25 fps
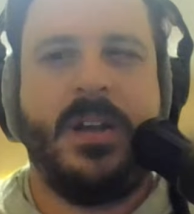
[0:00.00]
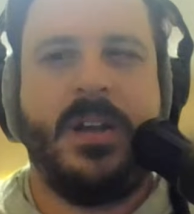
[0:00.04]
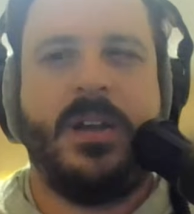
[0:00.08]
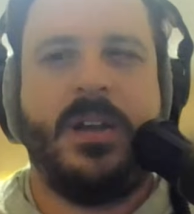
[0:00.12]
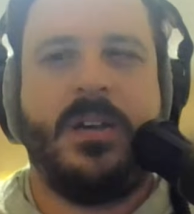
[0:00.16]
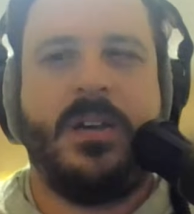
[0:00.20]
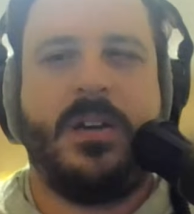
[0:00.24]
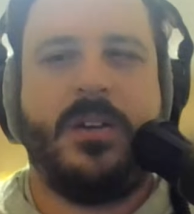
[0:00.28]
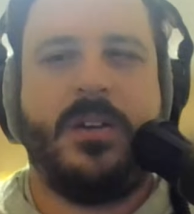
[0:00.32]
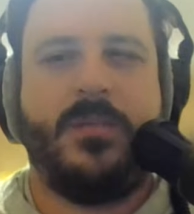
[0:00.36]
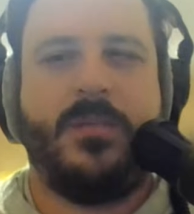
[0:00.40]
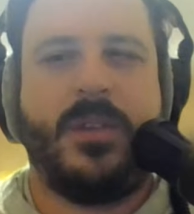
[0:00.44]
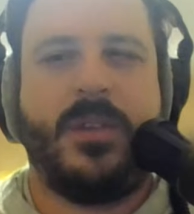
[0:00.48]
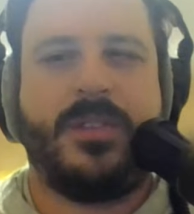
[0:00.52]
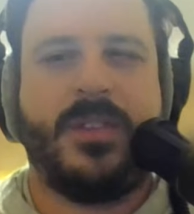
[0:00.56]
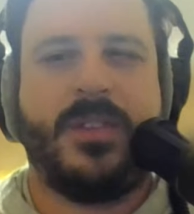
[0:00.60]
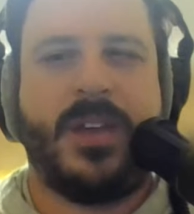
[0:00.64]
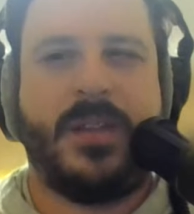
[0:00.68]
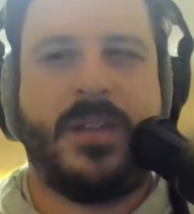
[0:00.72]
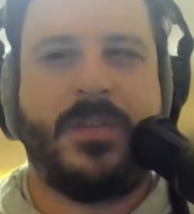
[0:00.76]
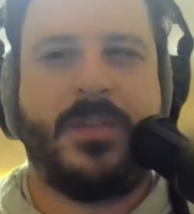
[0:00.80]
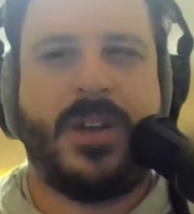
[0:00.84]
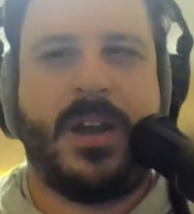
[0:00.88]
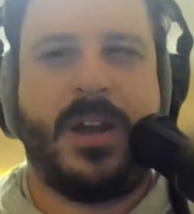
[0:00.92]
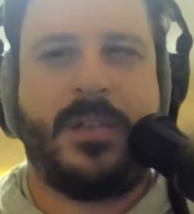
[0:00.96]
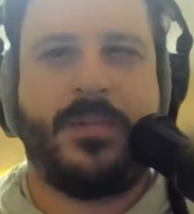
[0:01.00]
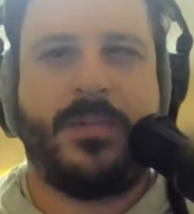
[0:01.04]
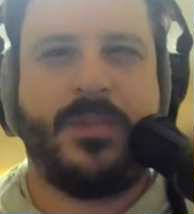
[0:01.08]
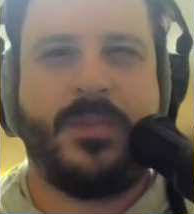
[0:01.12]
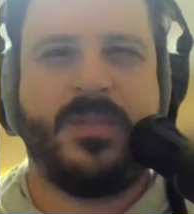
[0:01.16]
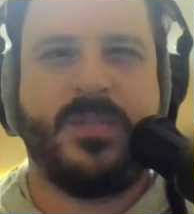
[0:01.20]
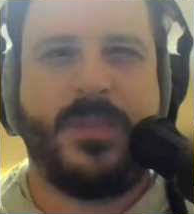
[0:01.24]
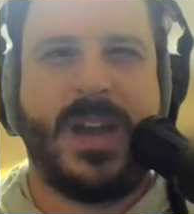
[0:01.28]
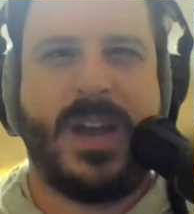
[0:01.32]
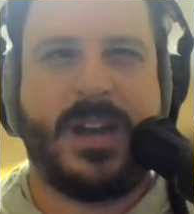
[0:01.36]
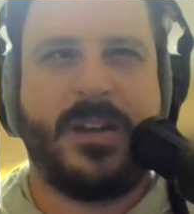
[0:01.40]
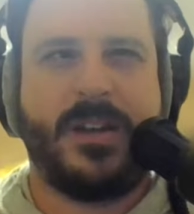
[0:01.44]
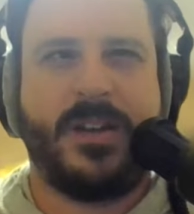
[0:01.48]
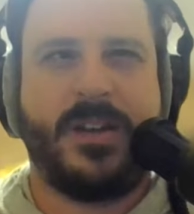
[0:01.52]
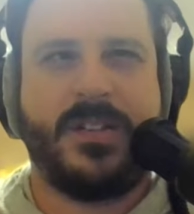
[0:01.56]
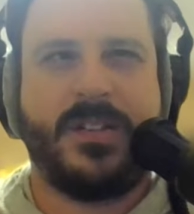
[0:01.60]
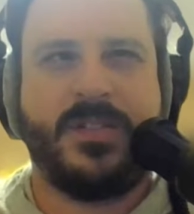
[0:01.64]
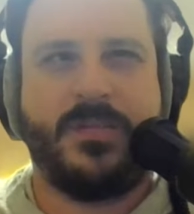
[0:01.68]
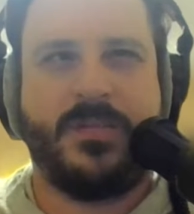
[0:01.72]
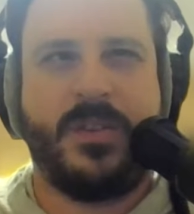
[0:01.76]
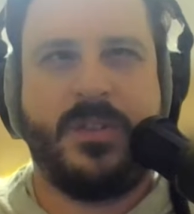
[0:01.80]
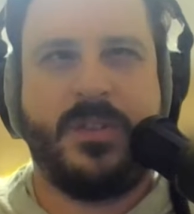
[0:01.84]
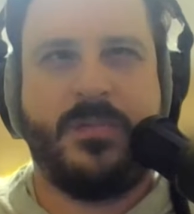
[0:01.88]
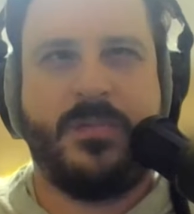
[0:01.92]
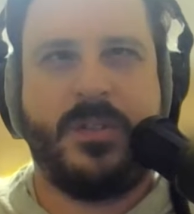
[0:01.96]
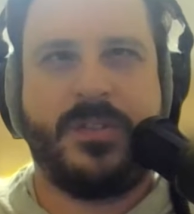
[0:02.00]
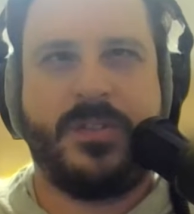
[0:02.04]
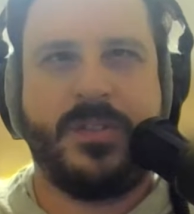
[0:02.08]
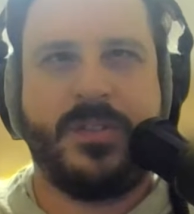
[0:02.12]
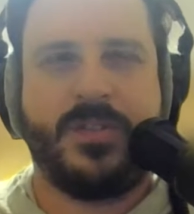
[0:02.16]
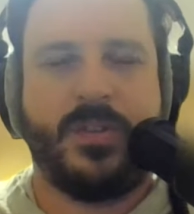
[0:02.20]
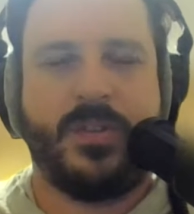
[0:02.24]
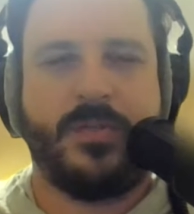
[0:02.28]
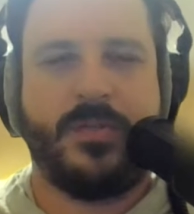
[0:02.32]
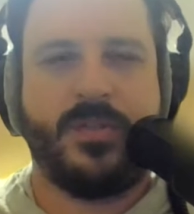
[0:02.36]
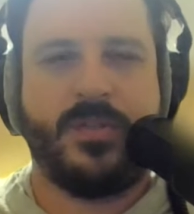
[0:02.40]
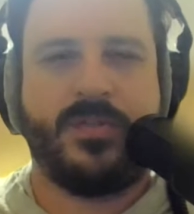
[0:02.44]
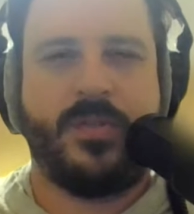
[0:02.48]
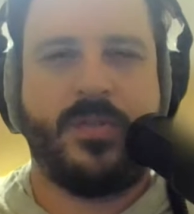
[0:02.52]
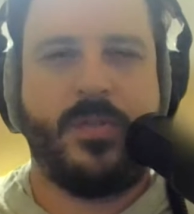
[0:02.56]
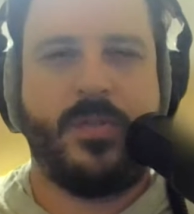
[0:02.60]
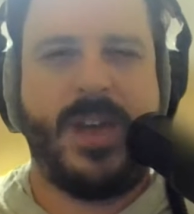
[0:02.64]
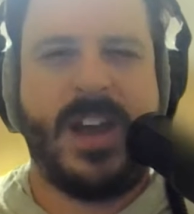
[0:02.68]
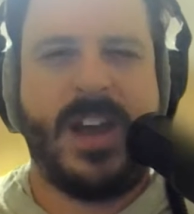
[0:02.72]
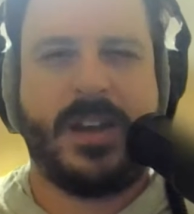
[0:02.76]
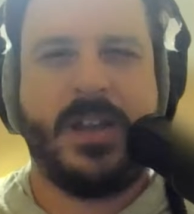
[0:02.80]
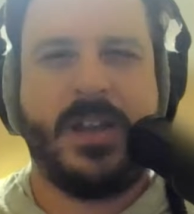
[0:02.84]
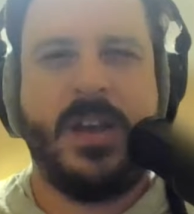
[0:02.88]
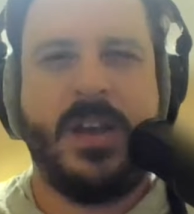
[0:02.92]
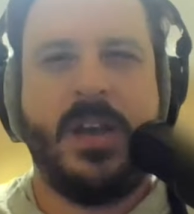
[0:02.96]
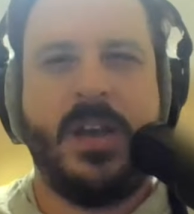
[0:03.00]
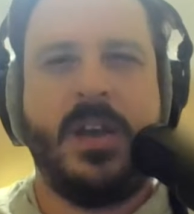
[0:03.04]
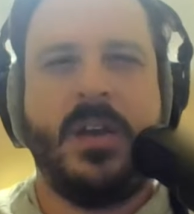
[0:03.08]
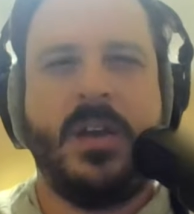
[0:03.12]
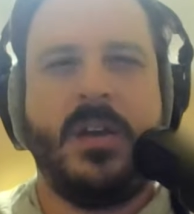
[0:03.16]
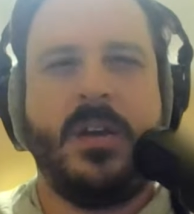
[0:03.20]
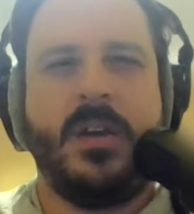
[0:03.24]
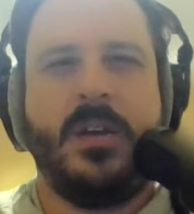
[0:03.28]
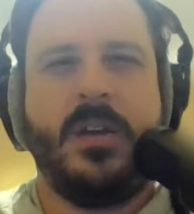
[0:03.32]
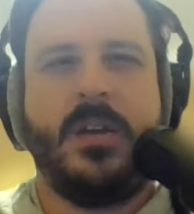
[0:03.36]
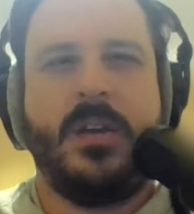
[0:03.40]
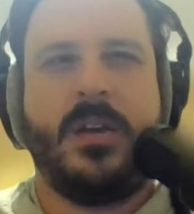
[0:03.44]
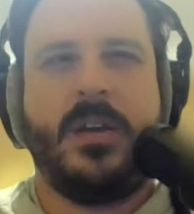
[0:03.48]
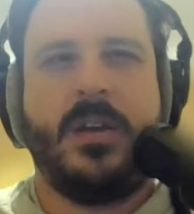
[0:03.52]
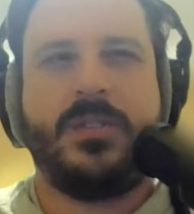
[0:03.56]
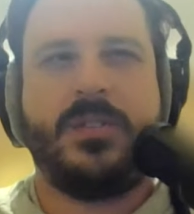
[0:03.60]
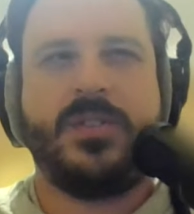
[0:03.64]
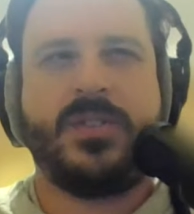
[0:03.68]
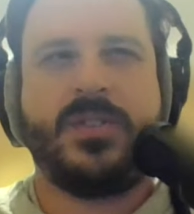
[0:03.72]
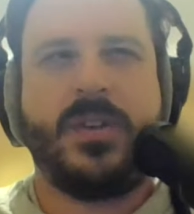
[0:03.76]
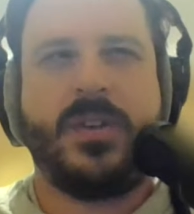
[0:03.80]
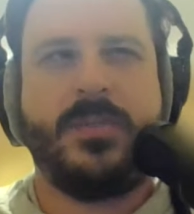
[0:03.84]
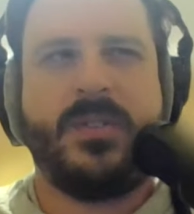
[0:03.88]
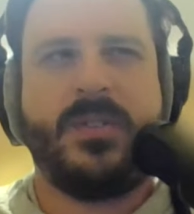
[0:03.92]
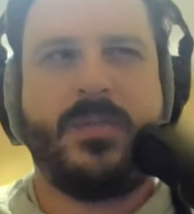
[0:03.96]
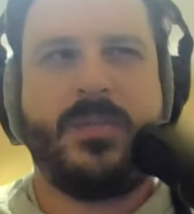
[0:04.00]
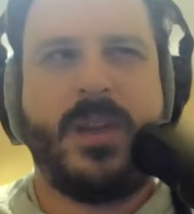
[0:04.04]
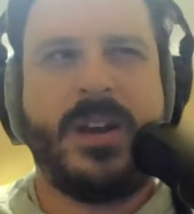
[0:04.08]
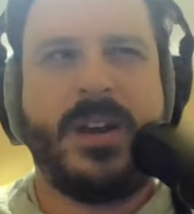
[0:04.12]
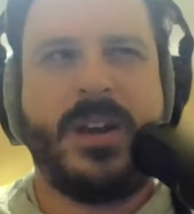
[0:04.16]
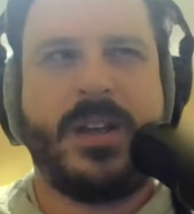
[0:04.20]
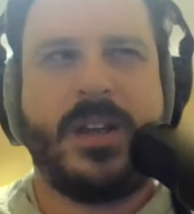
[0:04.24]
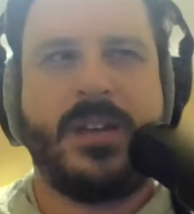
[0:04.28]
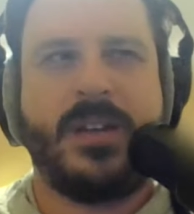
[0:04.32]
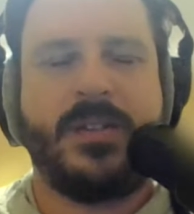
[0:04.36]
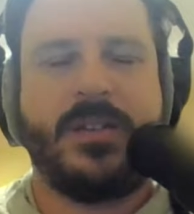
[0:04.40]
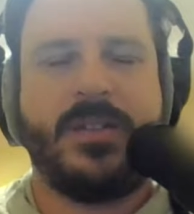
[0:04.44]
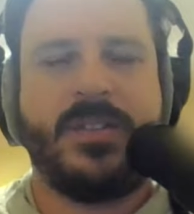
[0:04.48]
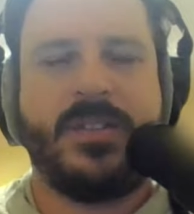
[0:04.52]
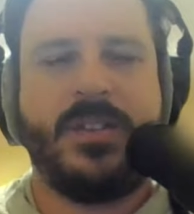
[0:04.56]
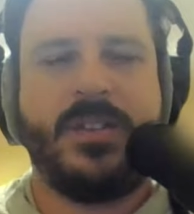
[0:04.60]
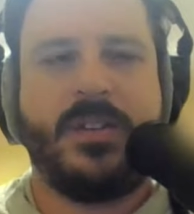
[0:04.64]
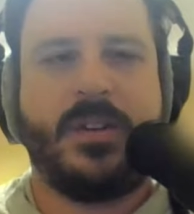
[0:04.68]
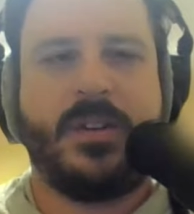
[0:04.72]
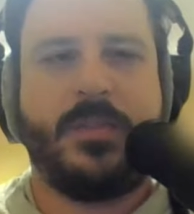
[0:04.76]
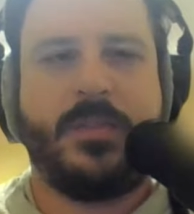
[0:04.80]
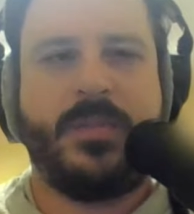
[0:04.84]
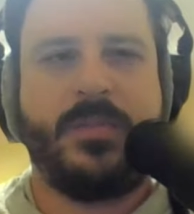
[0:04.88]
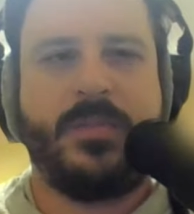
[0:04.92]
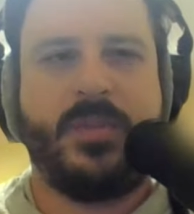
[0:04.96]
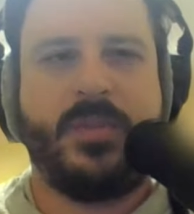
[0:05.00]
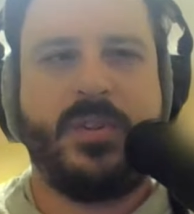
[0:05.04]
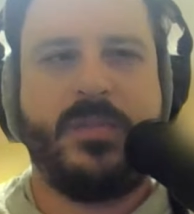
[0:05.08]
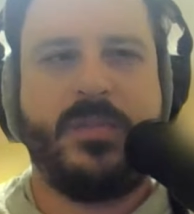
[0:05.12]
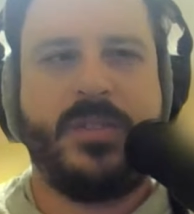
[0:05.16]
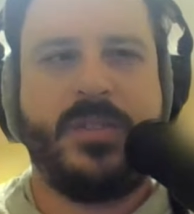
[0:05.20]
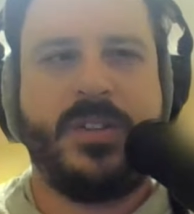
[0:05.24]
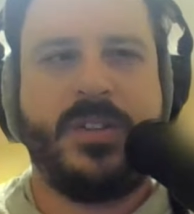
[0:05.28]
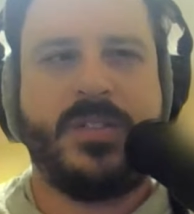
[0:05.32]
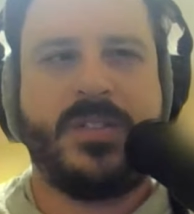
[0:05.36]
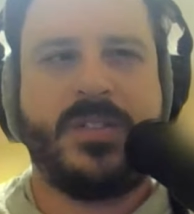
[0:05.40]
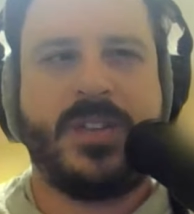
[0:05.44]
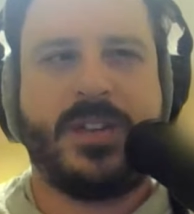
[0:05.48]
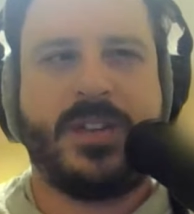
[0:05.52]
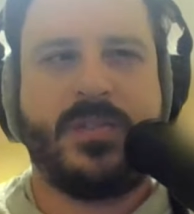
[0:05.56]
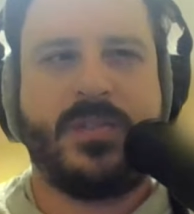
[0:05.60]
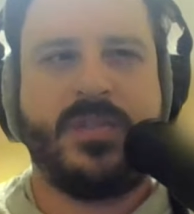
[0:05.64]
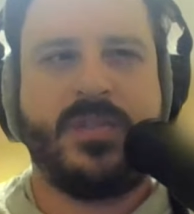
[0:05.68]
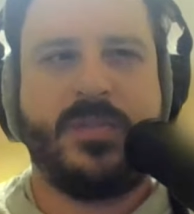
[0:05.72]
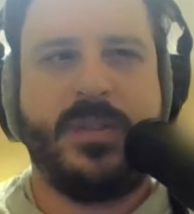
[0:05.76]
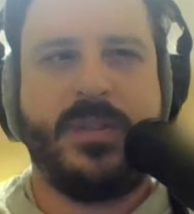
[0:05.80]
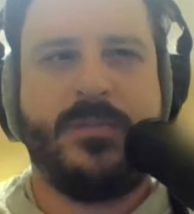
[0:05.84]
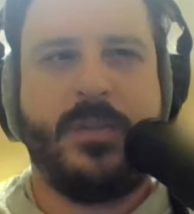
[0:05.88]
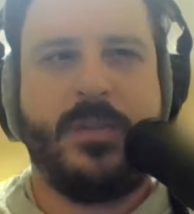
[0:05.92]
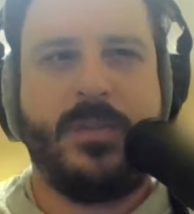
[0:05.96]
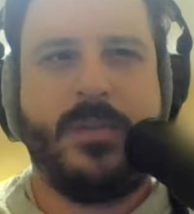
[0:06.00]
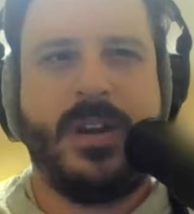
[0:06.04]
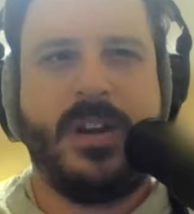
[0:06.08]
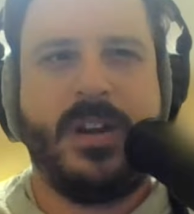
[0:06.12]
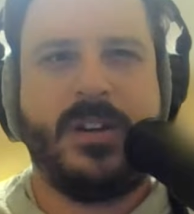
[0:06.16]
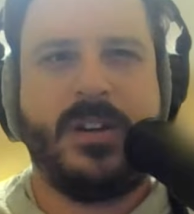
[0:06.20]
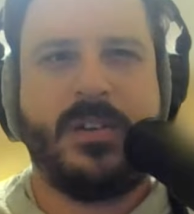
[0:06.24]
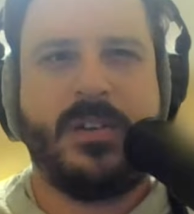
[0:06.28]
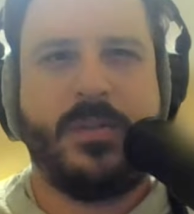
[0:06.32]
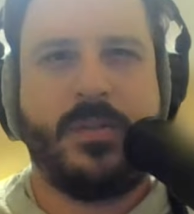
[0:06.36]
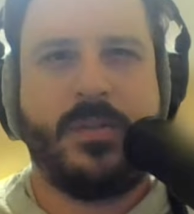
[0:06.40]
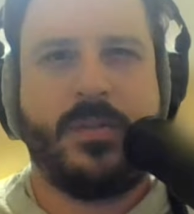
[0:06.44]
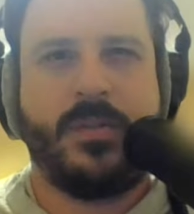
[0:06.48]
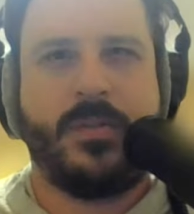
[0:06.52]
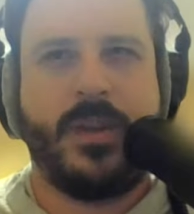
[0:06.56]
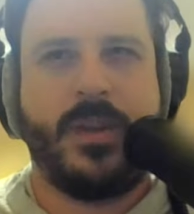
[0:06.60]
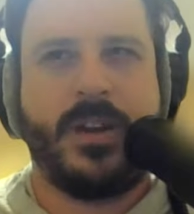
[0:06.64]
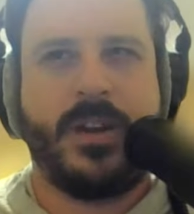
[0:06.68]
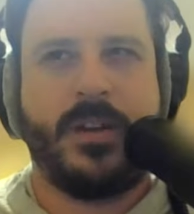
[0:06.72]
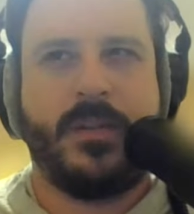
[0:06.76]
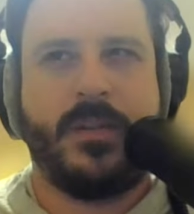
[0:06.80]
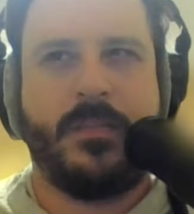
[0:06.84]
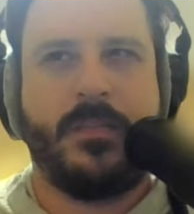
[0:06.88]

what the API throws back at us, what the servers throw back. I'll just come to the right again. You can see a couple more of these sectors before we get into local radio.